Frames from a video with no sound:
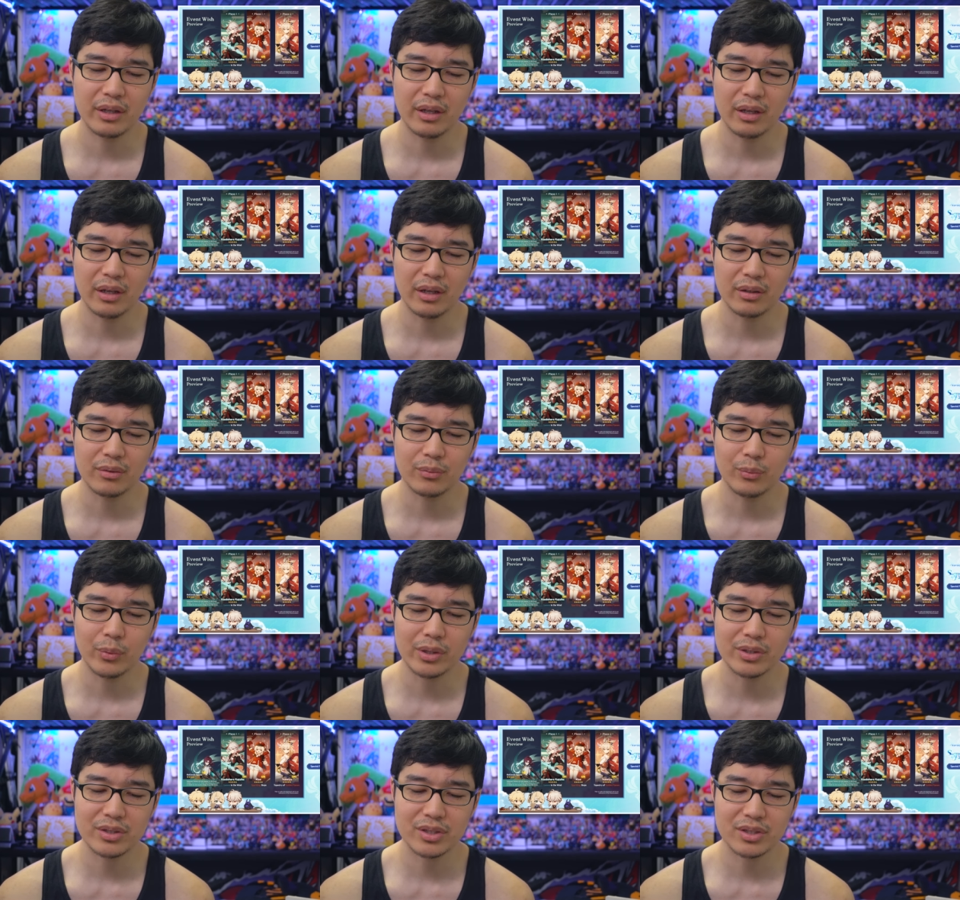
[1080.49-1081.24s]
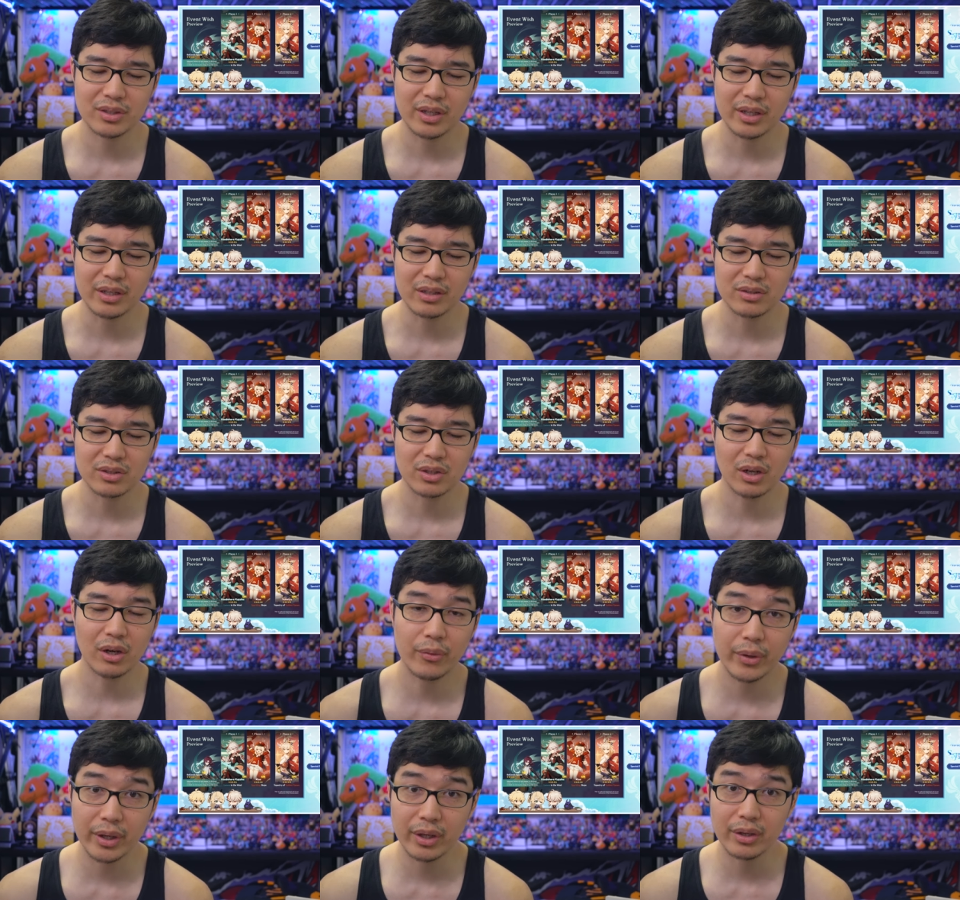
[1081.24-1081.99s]
And once like
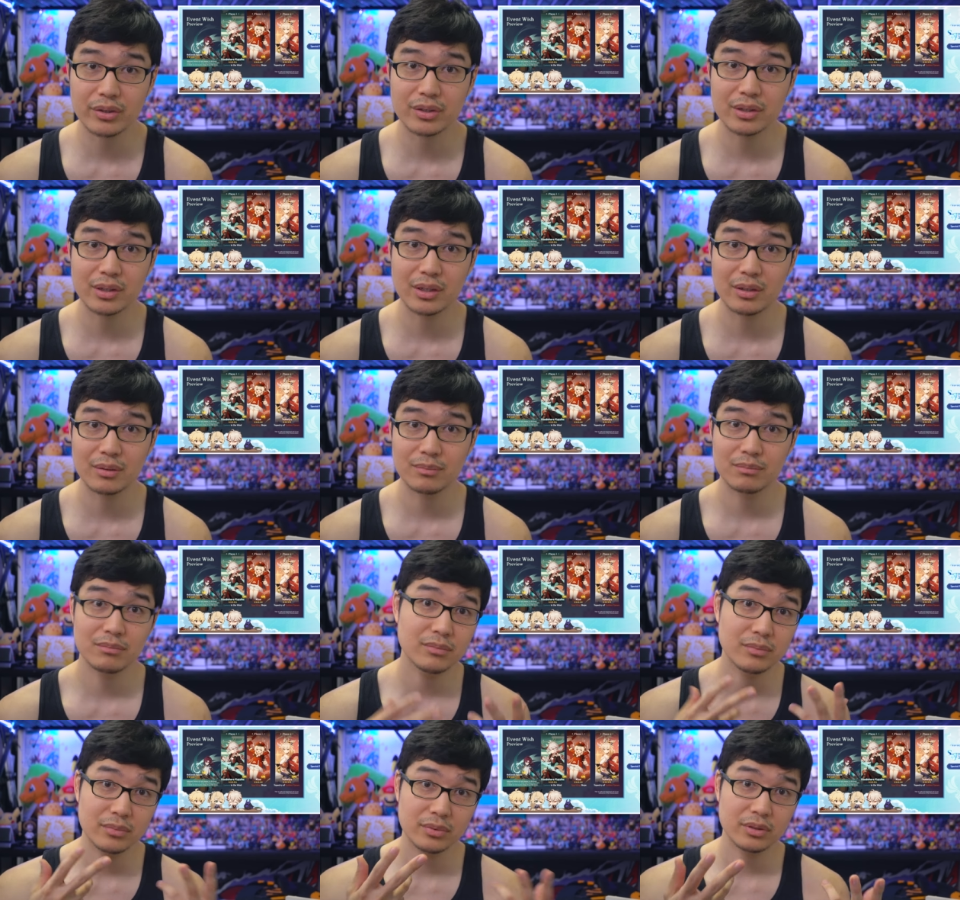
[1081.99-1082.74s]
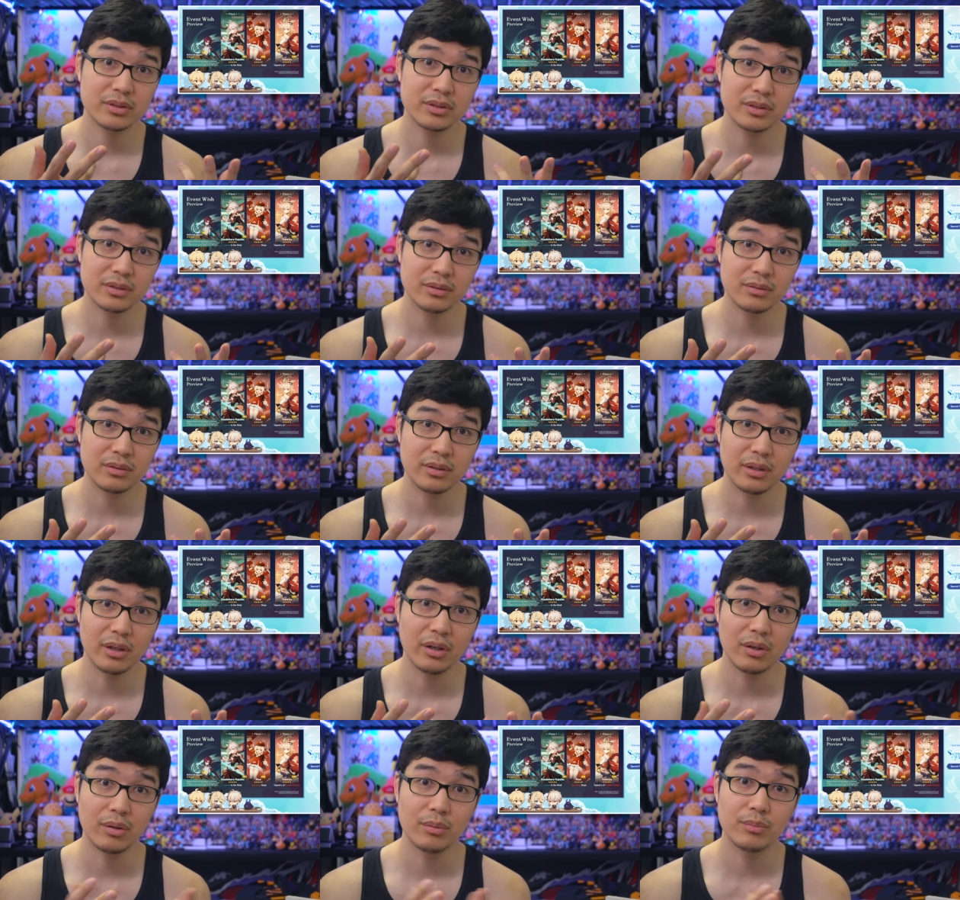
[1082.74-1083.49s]
Star Rail is gonna, you
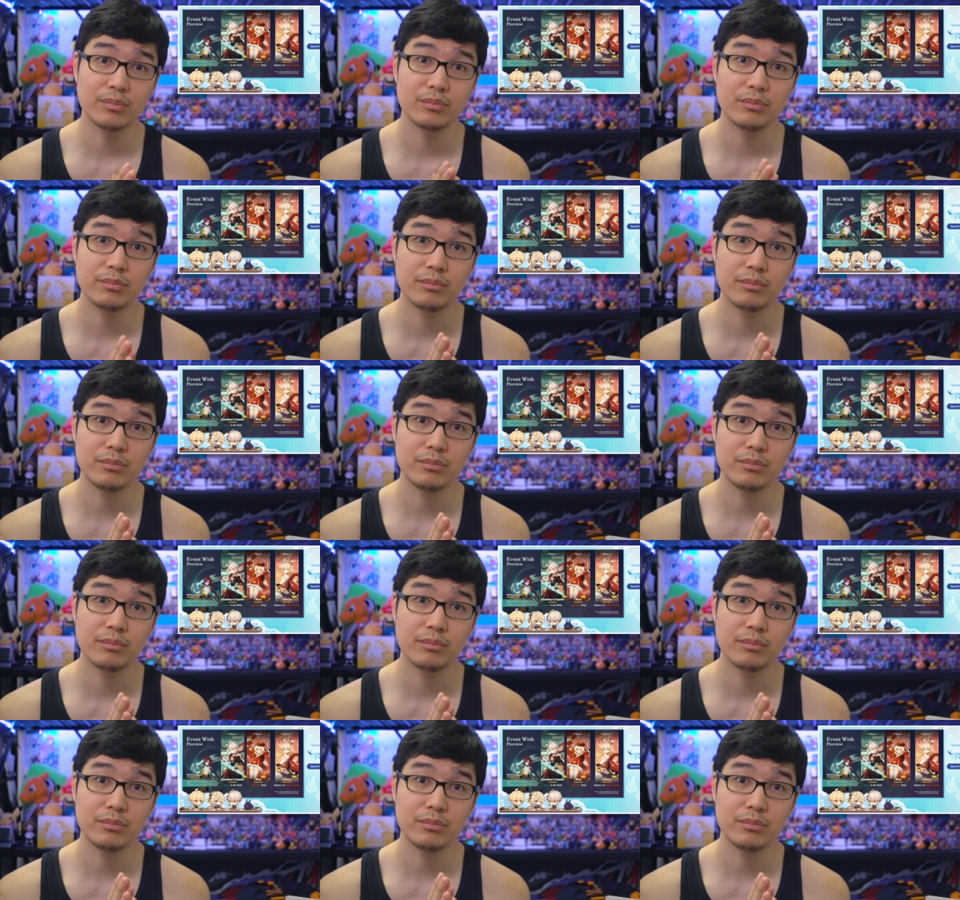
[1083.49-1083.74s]
know,